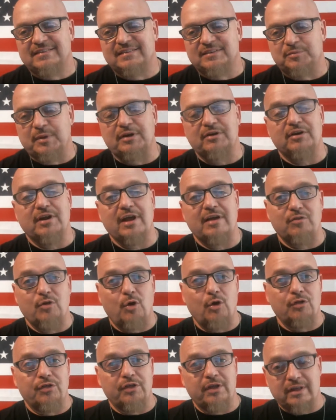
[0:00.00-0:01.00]
better to have the
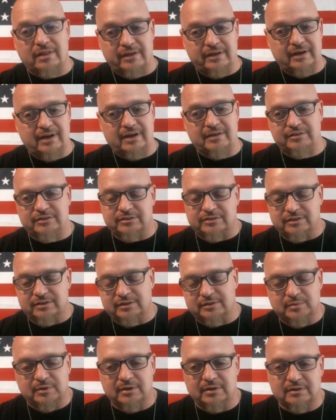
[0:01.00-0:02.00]
whole thing clean, obviously.
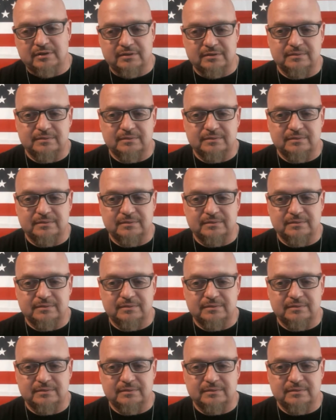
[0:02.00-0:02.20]
But